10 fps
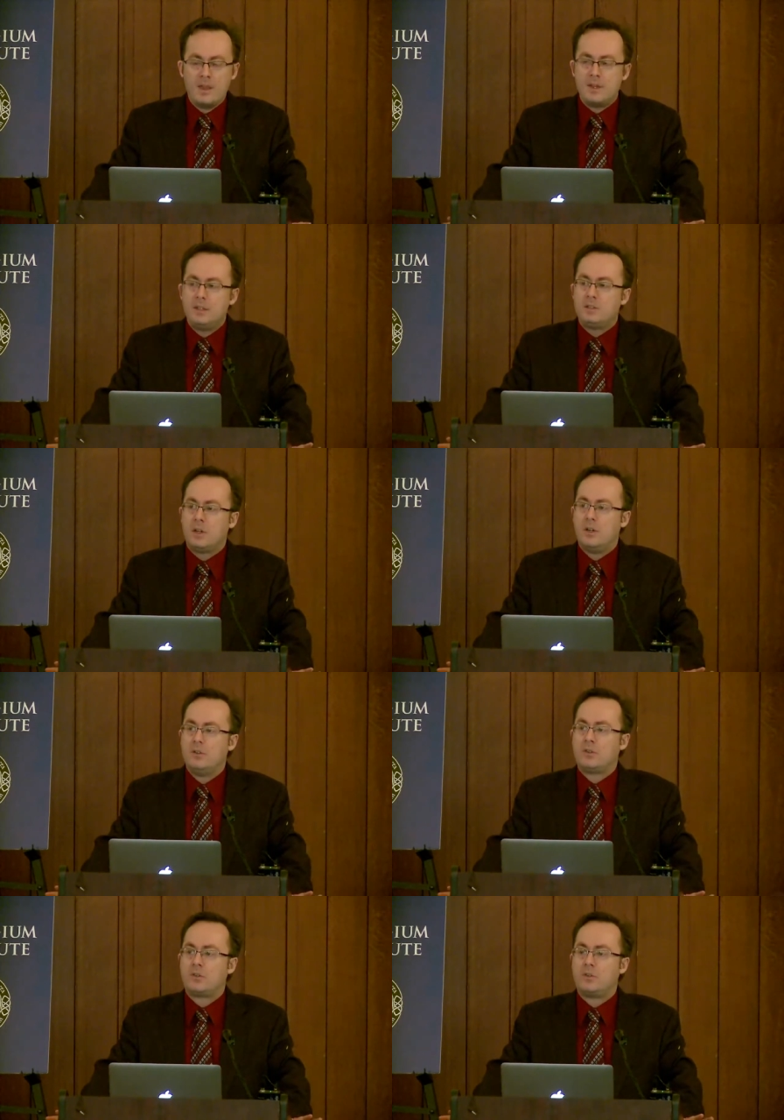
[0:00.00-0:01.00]
And then he
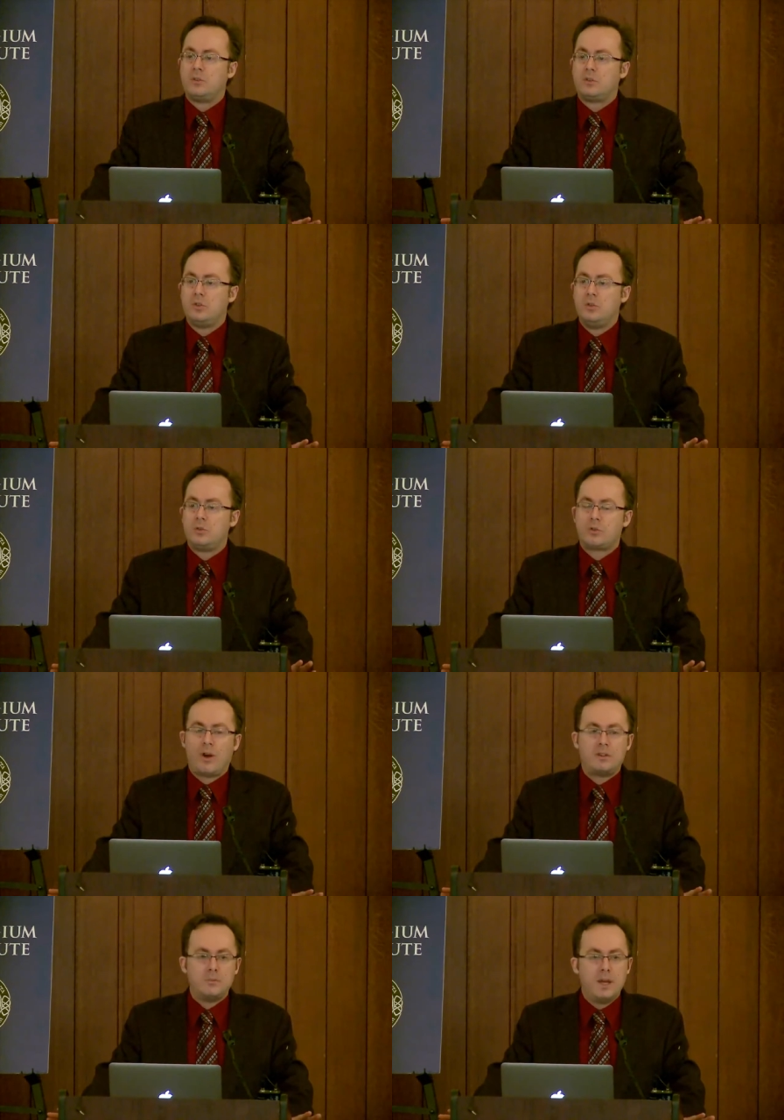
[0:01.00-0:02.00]
turns to
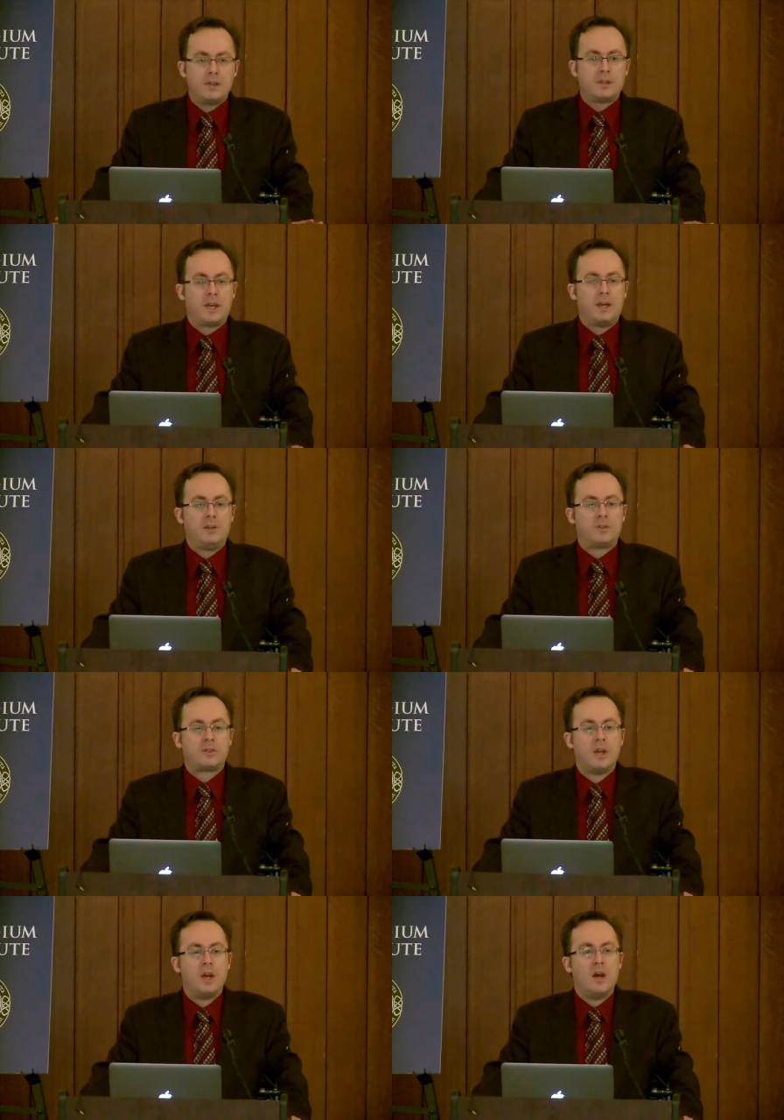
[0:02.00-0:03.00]
try to make the
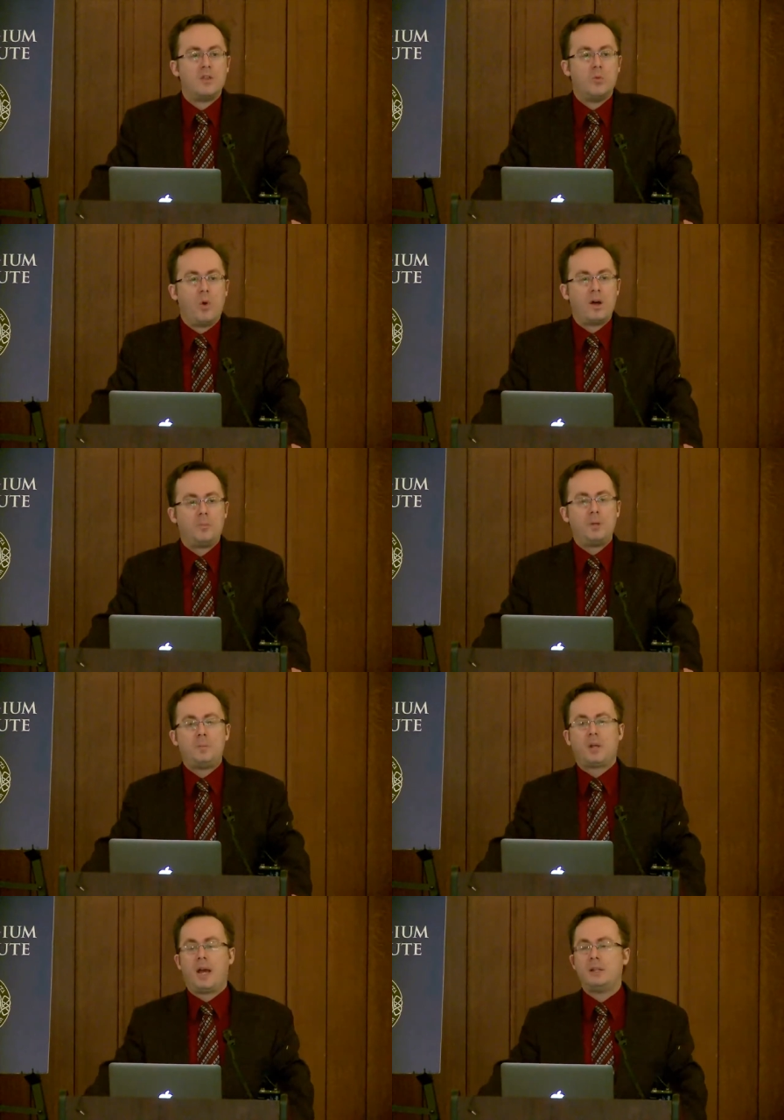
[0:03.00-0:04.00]
case that while
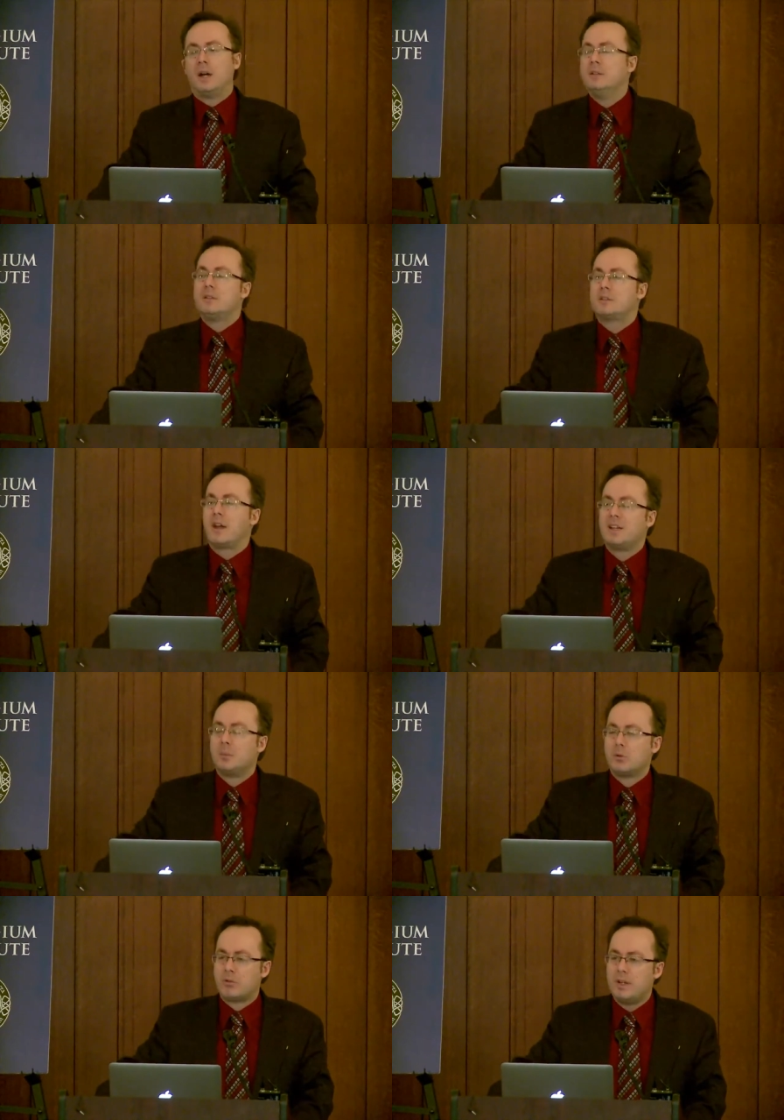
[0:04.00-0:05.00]
people had
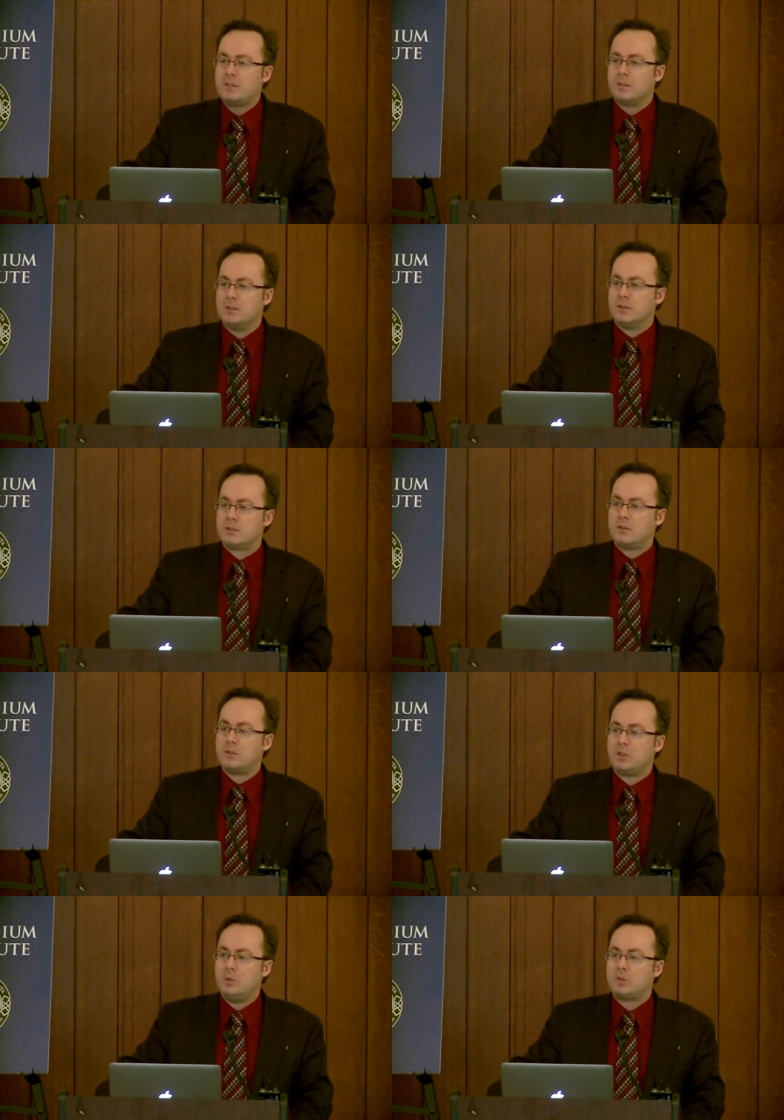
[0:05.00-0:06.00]
understandable reasons
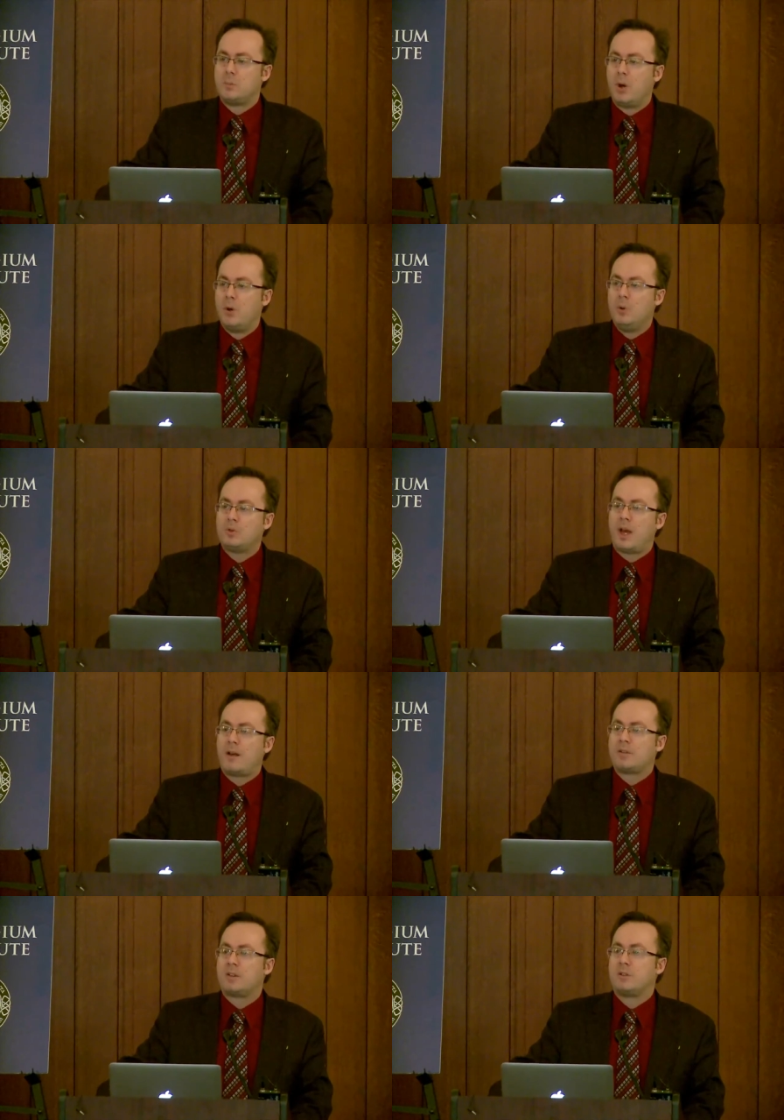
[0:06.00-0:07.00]
to suppose
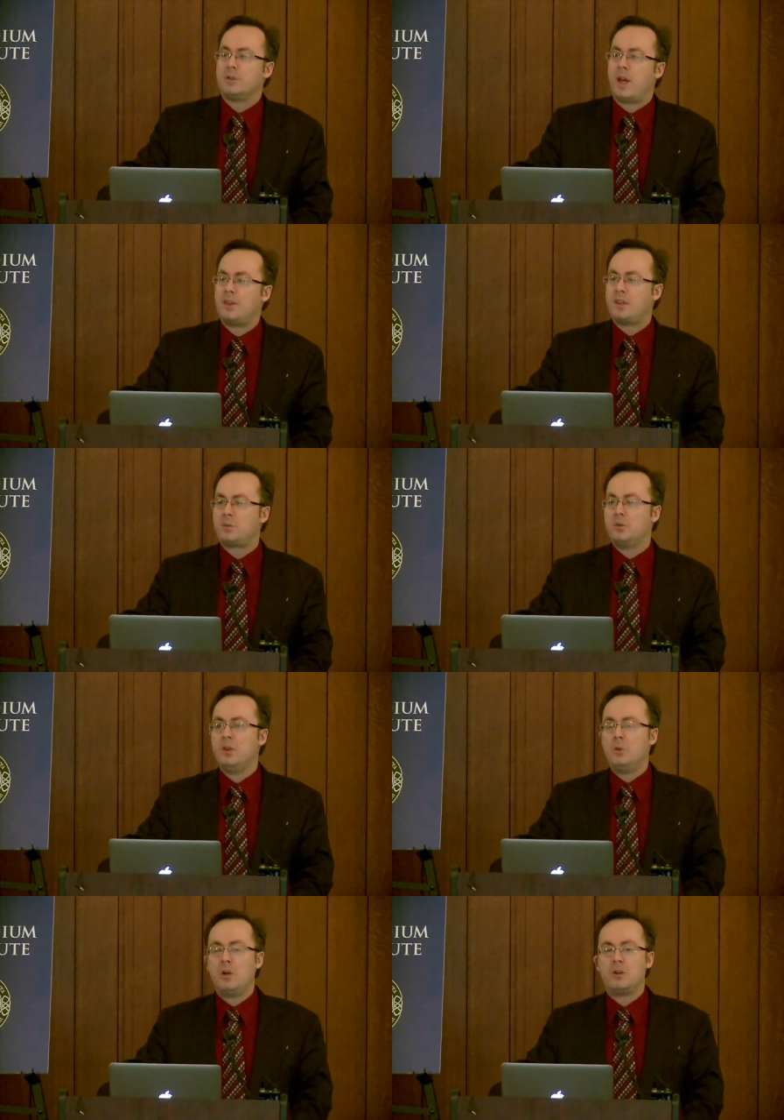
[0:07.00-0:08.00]
Aristotle's ethics was
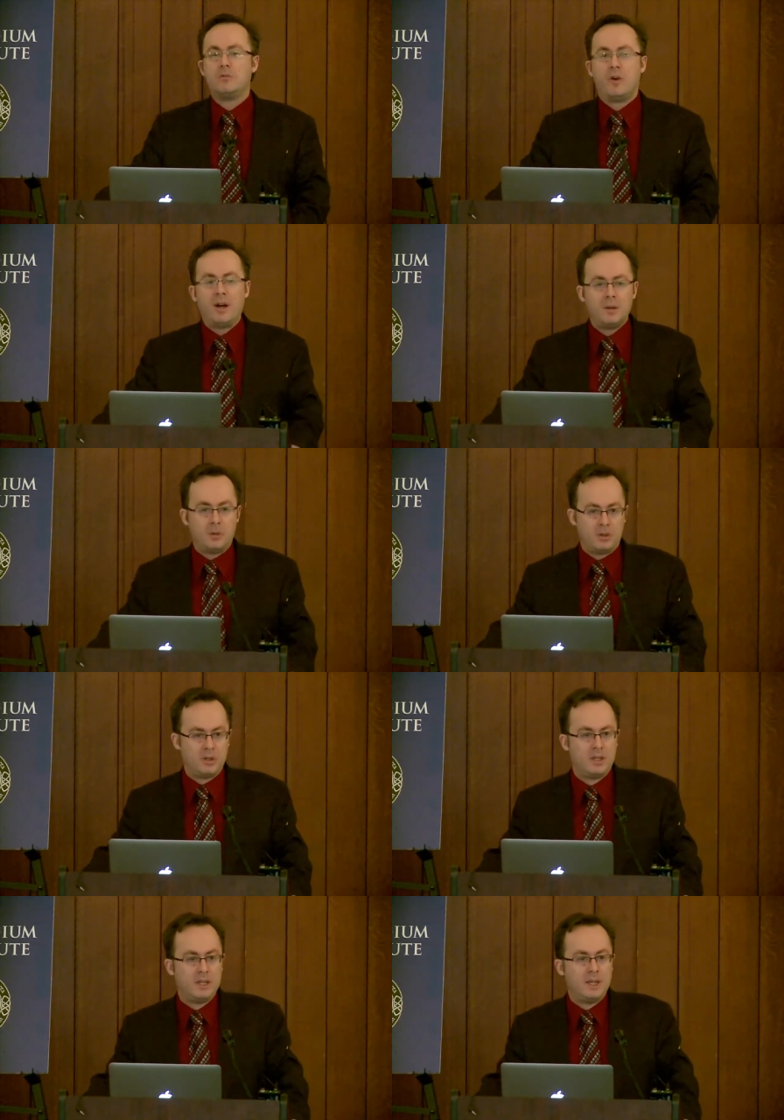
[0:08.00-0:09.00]
no longer viable